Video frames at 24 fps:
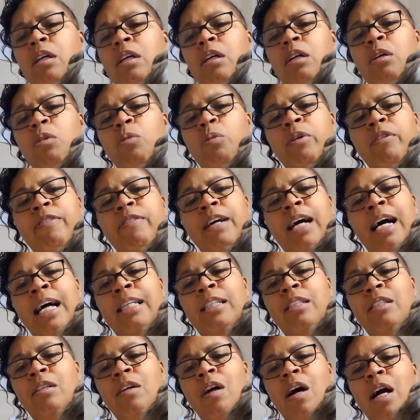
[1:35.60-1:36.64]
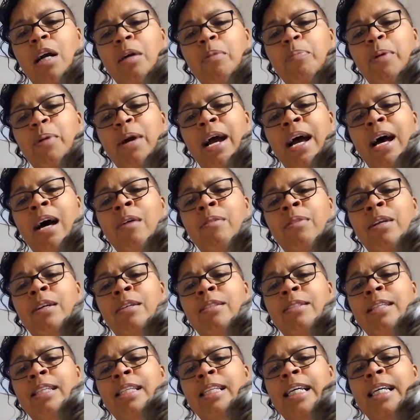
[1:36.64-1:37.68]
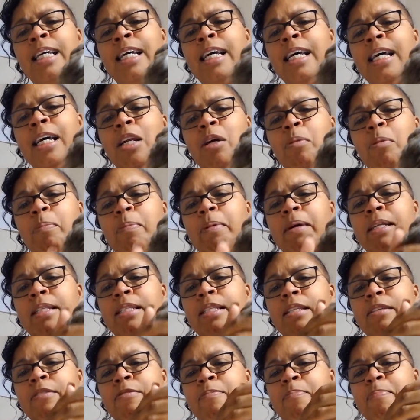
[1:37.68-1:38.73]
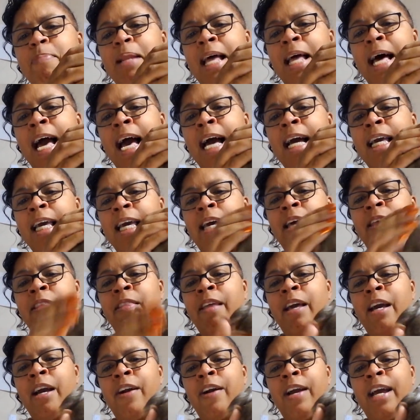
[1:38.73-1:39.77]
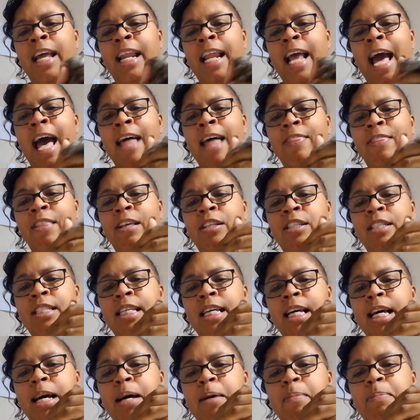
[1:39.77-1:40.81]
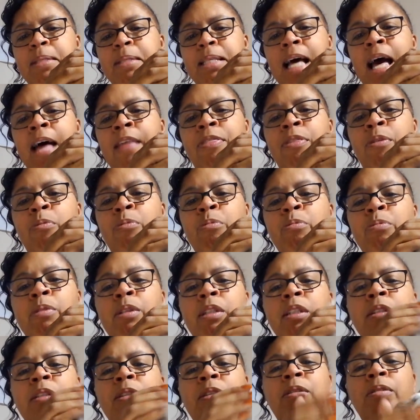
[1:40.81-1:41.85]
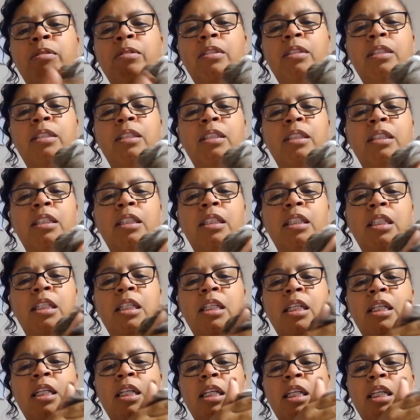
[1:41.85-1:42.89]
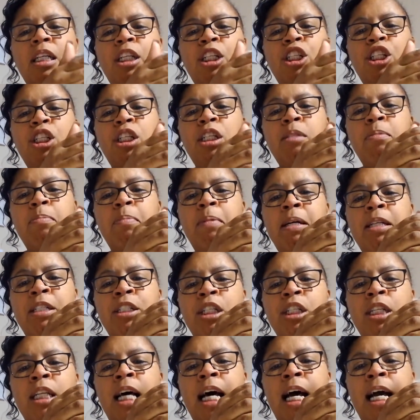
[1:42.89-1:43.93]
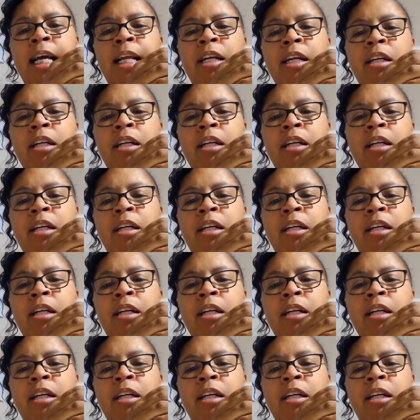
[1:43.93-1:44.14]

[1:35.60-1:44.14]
We've got dark brown. There's little bits of black in there. And at the tips, at the roots, she's much lighter.